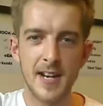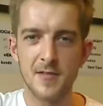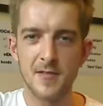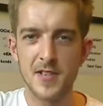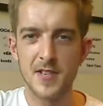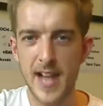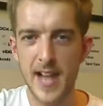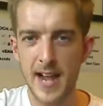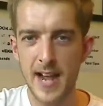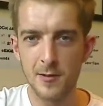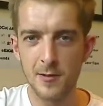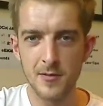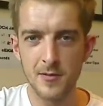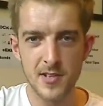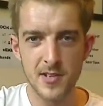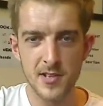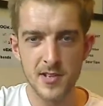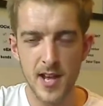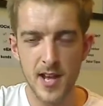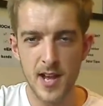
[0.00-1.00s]
of
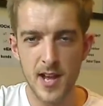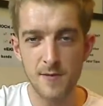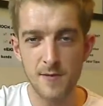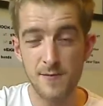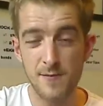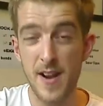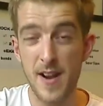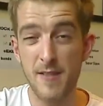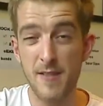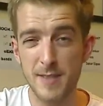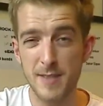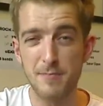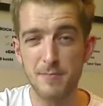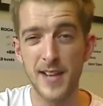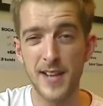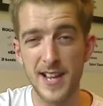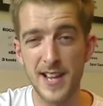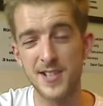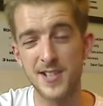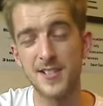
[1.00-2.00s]
sounds uh, very
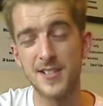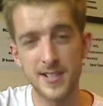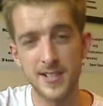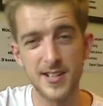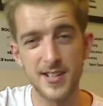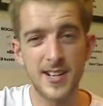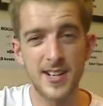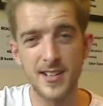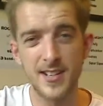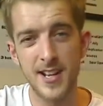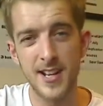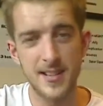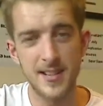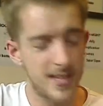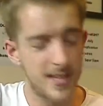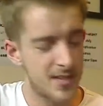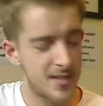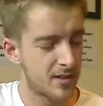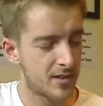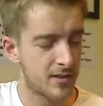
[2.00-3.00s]
pleasant in, in
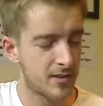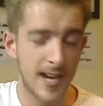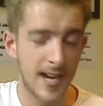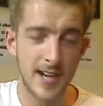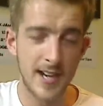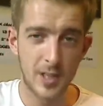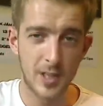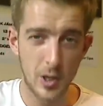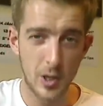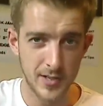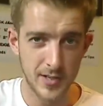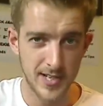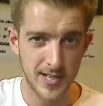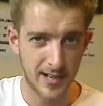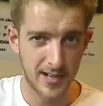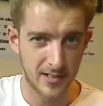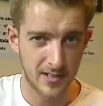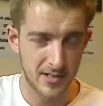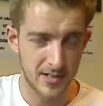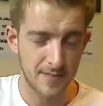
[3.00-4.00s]
this kind of
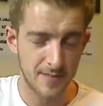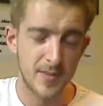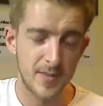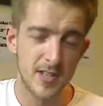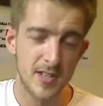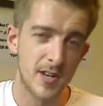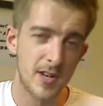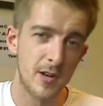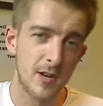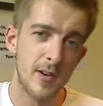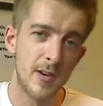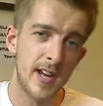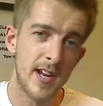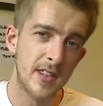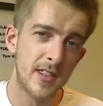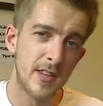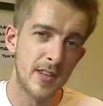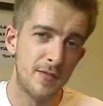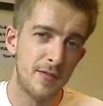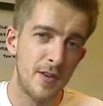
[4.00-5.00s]
context. So
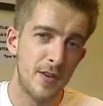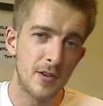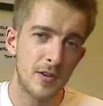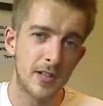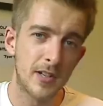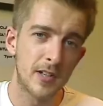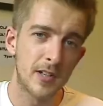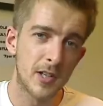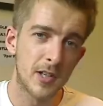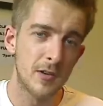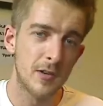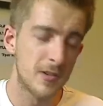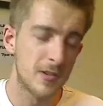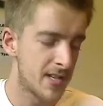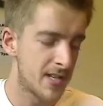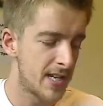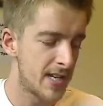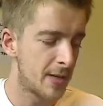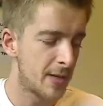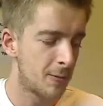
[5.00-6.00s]
in the folk chord
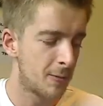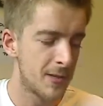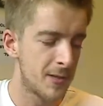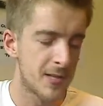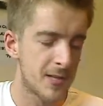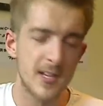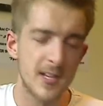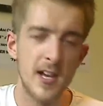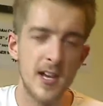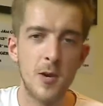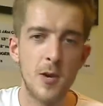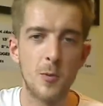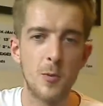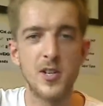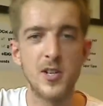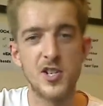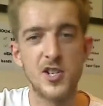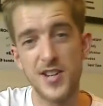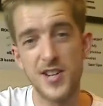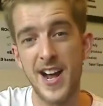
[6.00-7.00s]
sequence
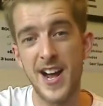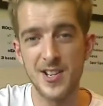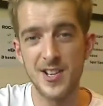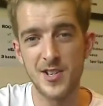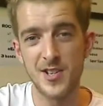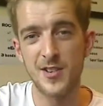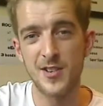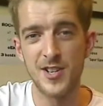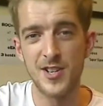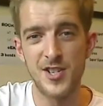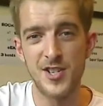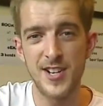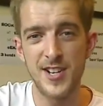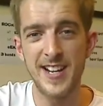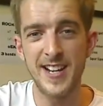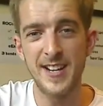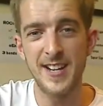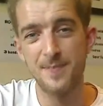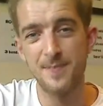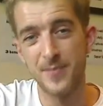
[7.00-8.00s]
which starts on a
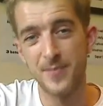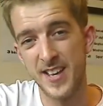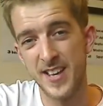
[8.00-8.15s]
G